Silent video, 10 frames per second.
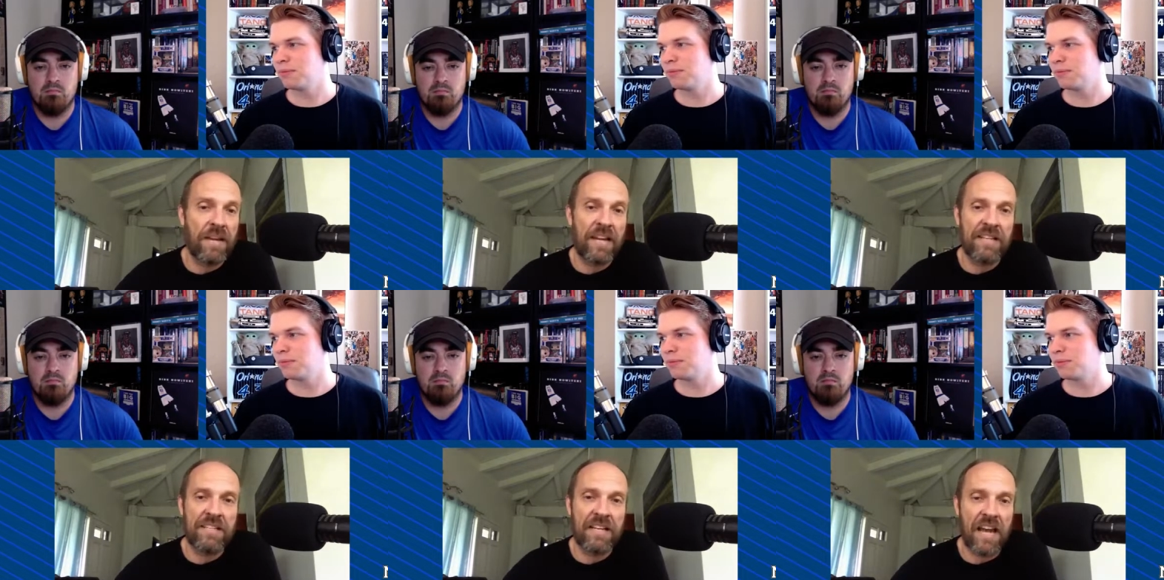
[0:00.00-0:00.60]

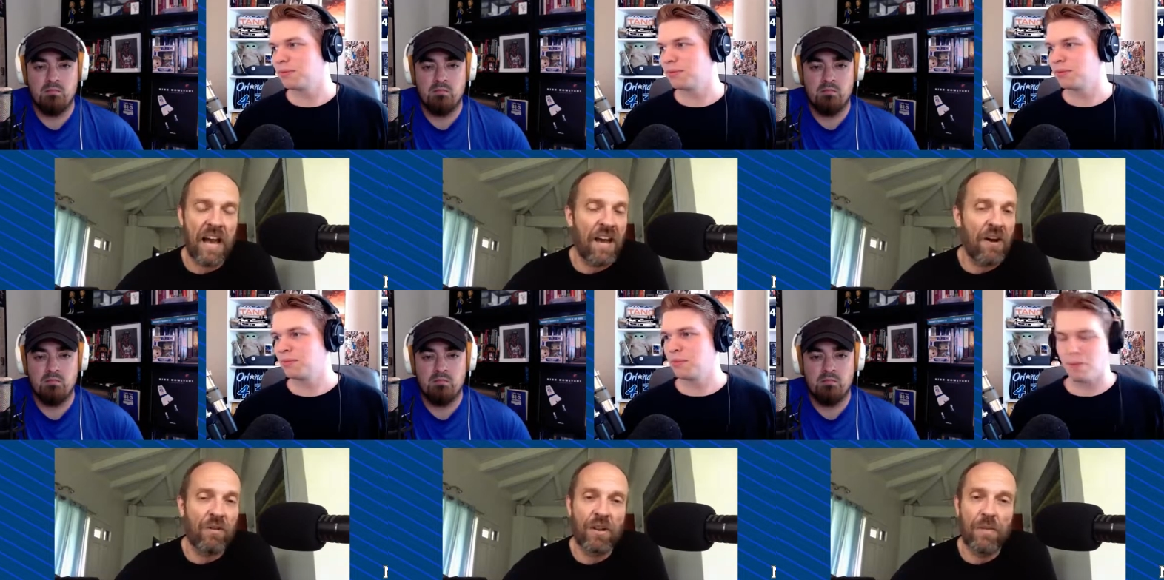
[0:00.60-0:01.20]
Speaker 1: He's an uh,
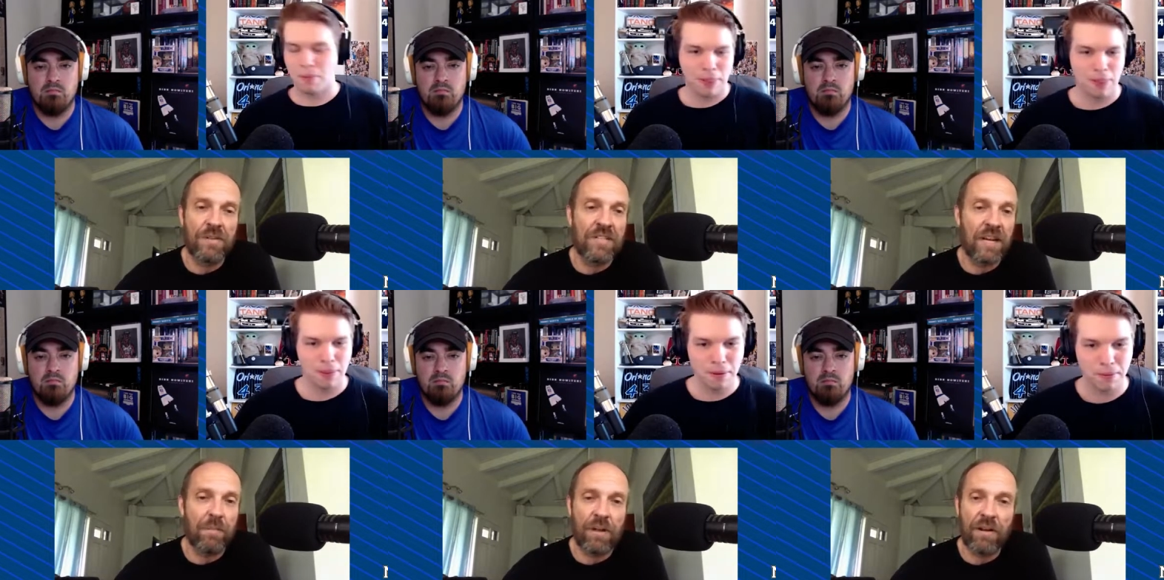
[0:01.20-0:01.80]
Oklahoma
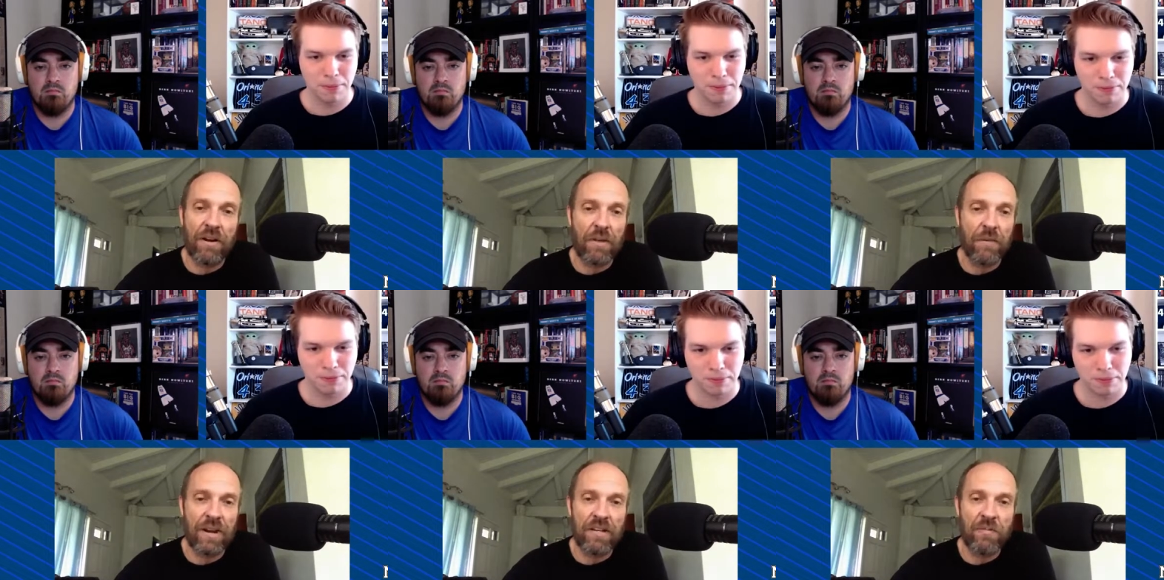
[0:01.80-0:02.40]
City player all the
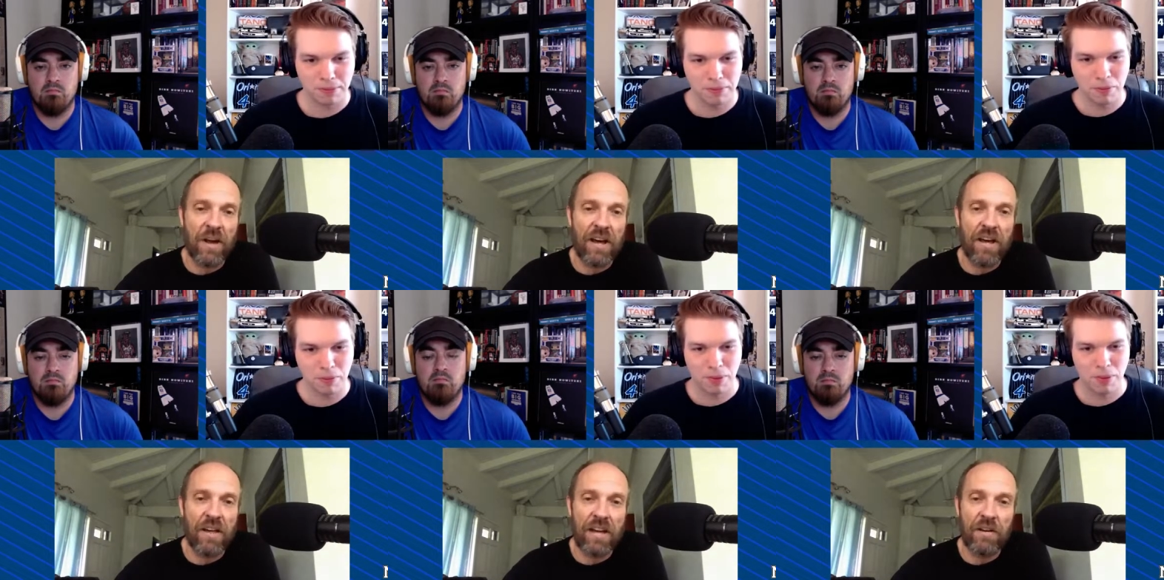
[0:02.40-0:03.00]
way as
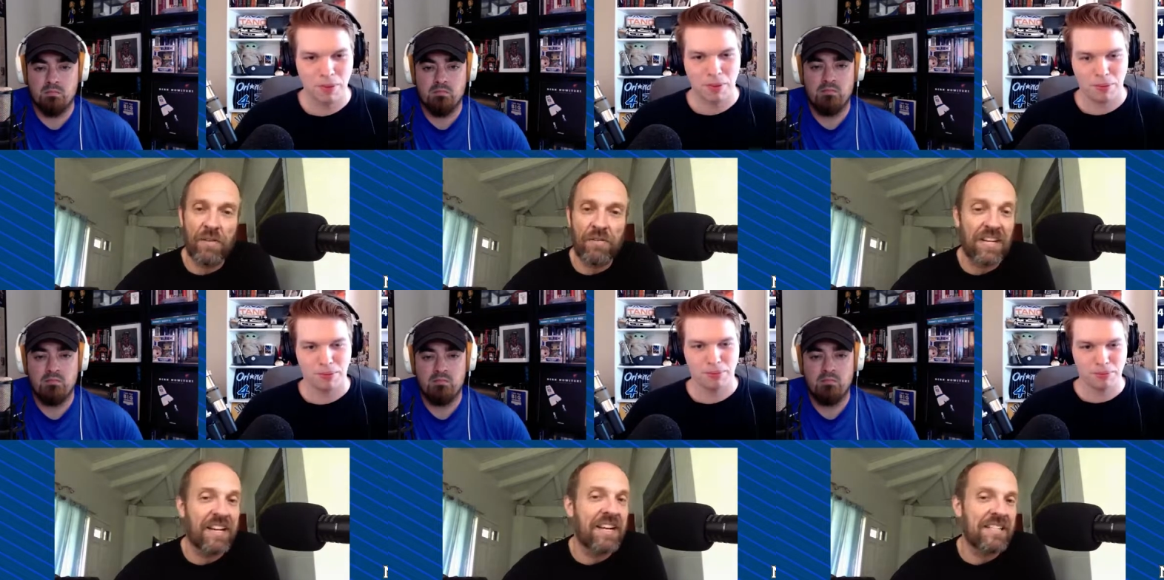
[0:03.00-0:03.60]
well. I know they're
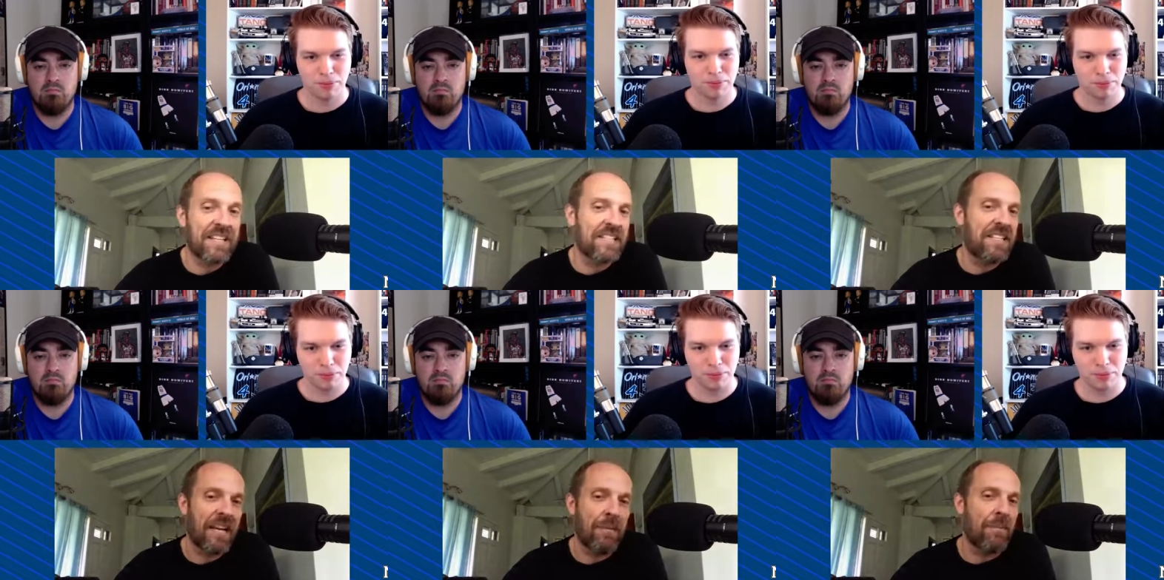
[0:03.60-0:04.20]
sitting at
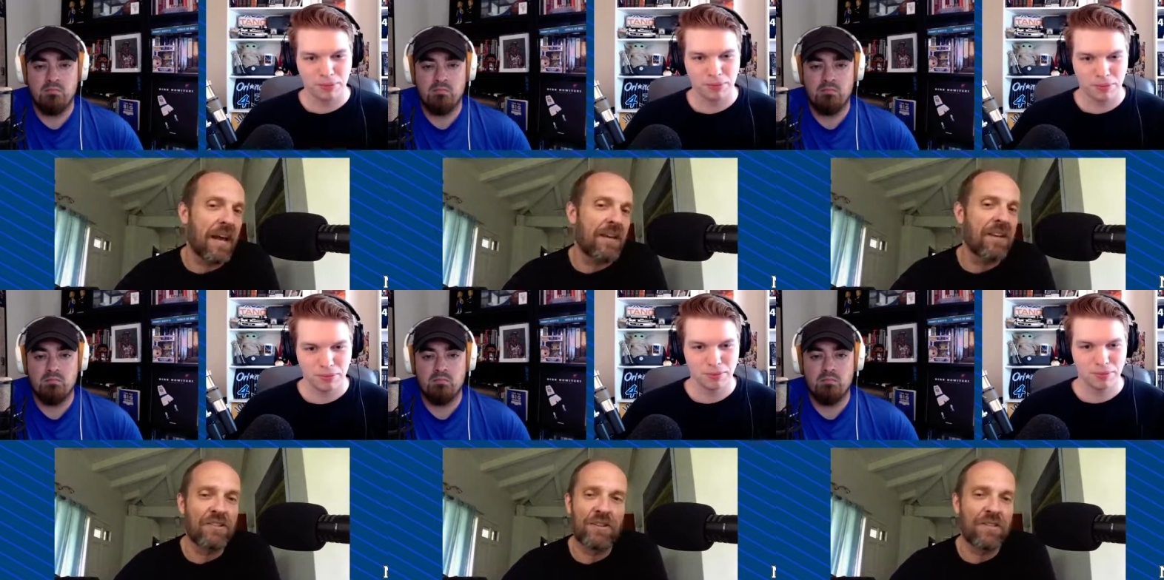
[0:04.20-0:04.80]
16, but I'm
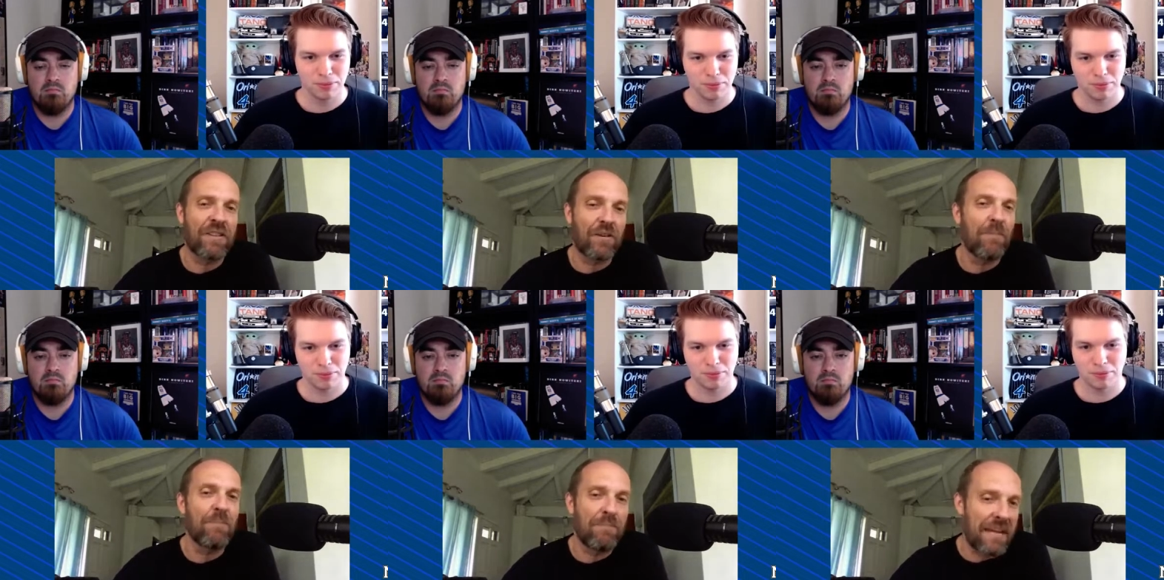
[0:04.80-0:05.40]
not sure that
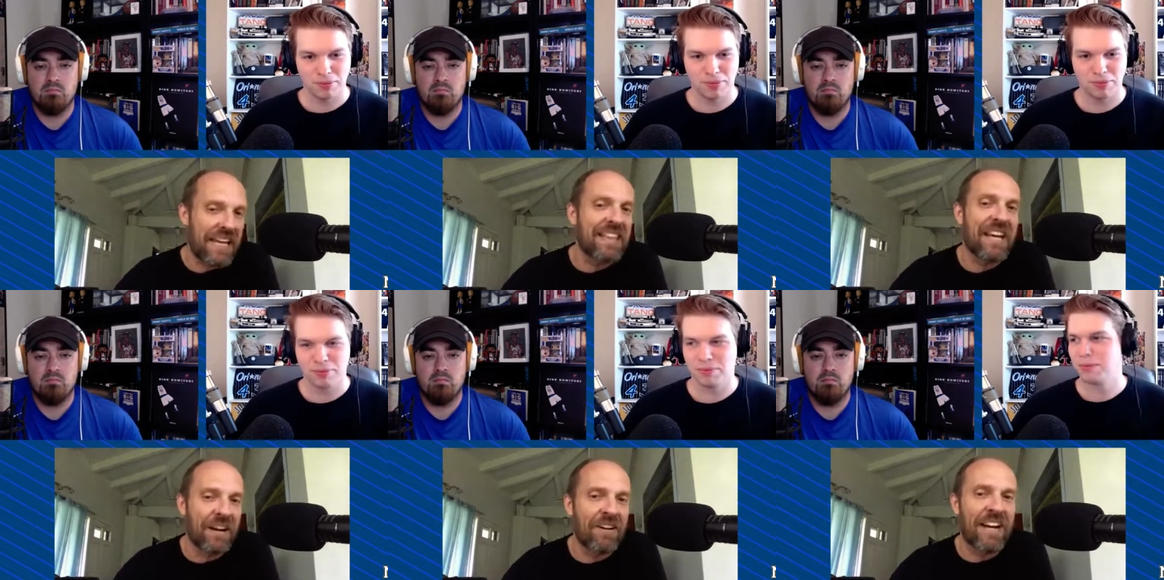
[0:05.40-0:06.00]
they'll be
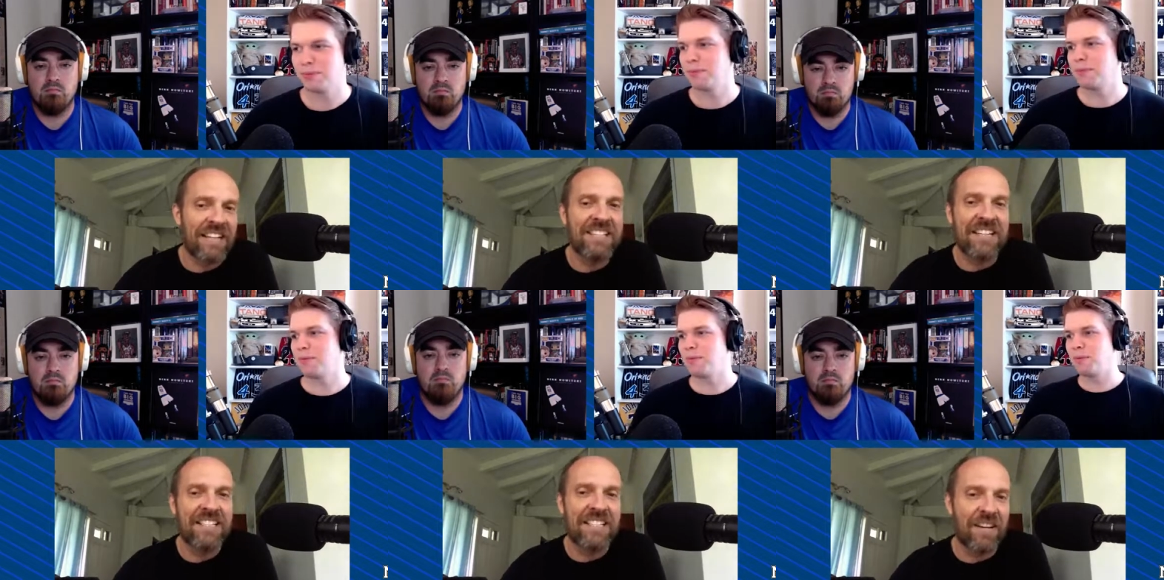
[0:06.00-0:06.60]
there at
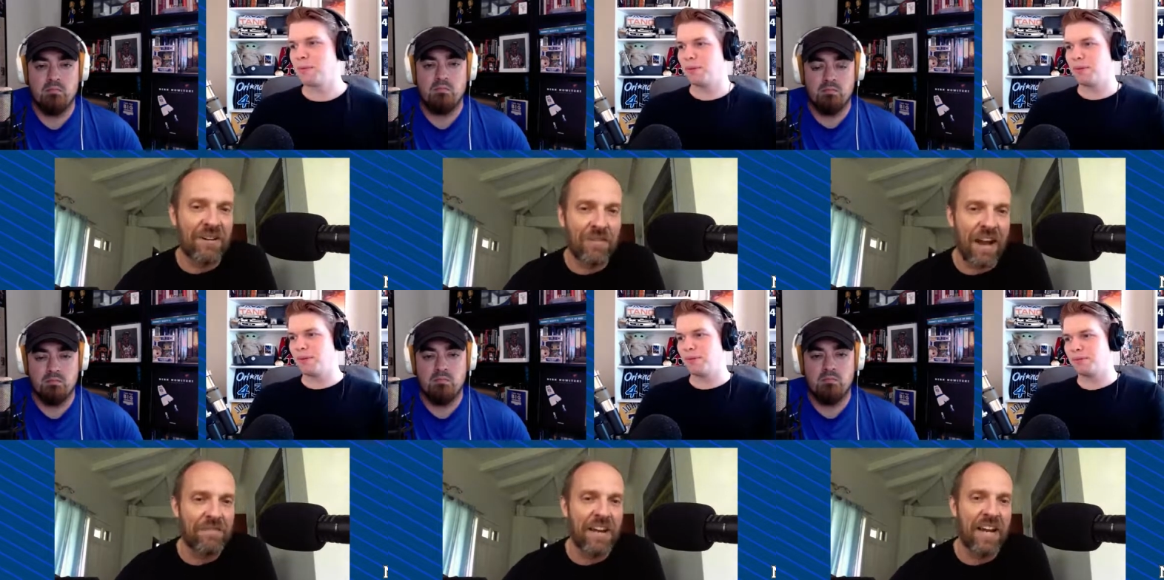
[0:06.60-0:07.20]
16 on
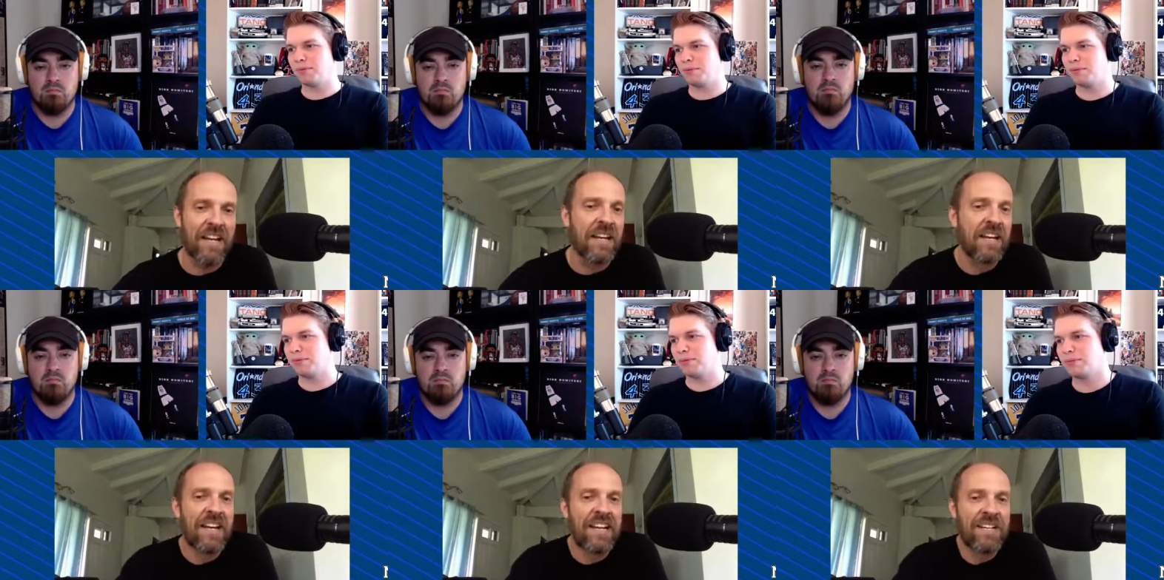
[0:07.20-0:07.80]
draft night.
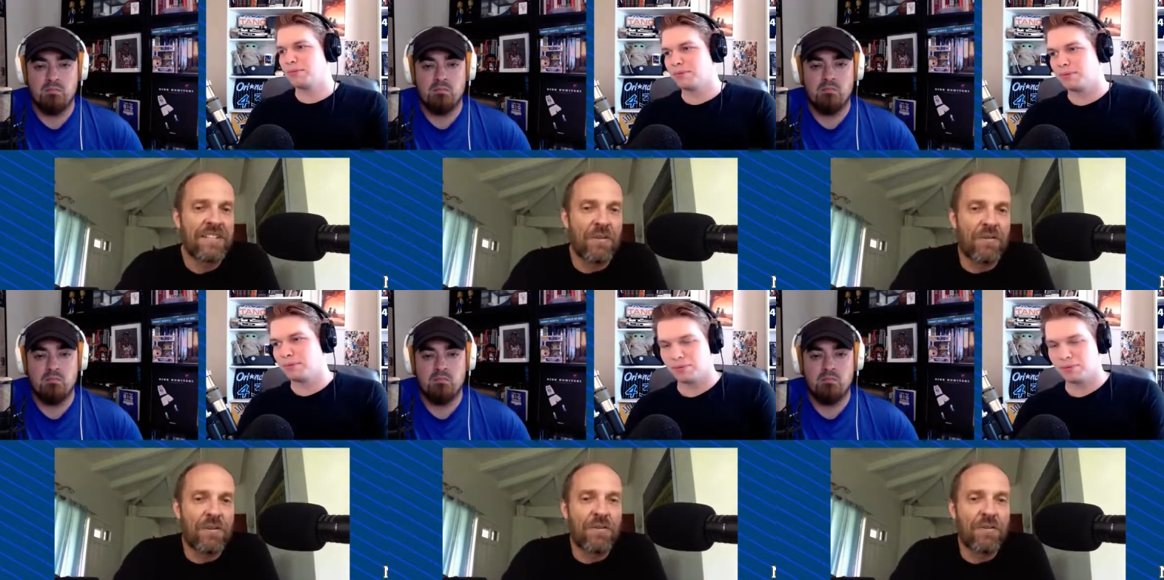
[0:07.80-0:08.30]
So